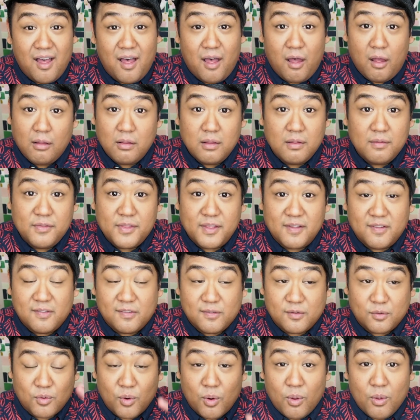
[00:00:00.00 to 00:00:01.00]
all of the
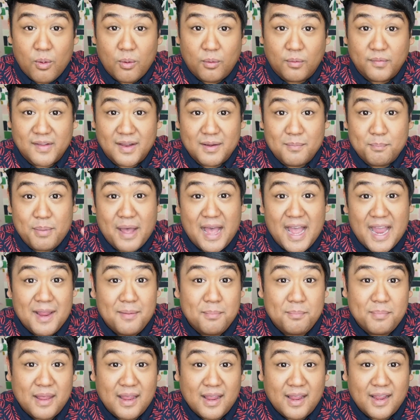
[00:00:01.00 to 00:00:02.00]
scrolls and
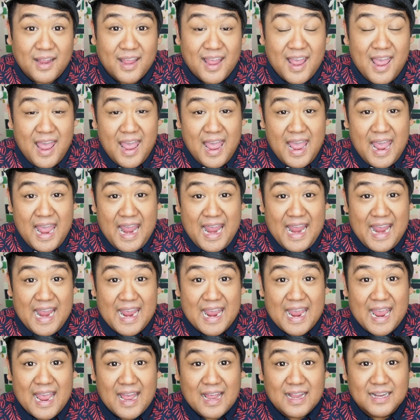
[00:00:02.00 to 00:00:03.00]
piping
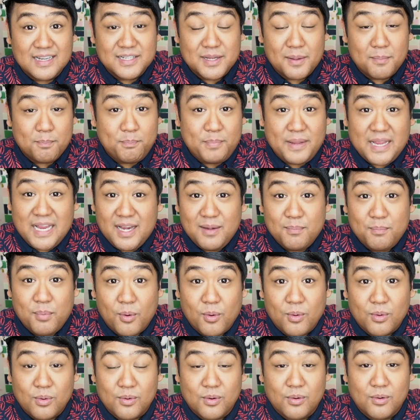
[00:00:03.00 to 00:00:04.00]
and bead
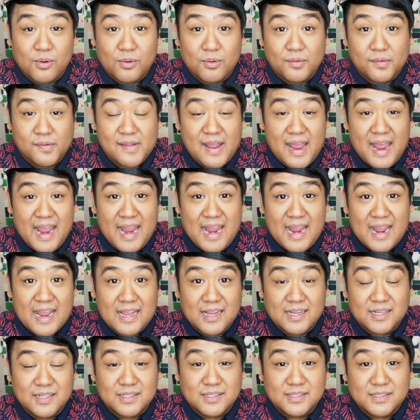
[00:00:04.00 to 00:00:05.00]
borders
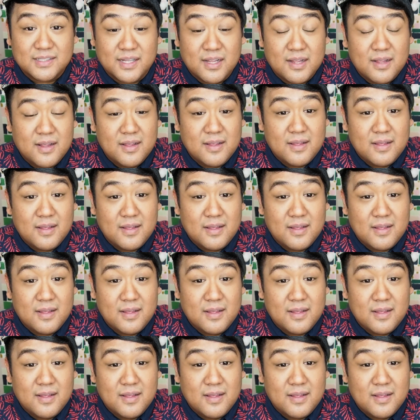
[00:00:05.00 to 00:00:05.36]
and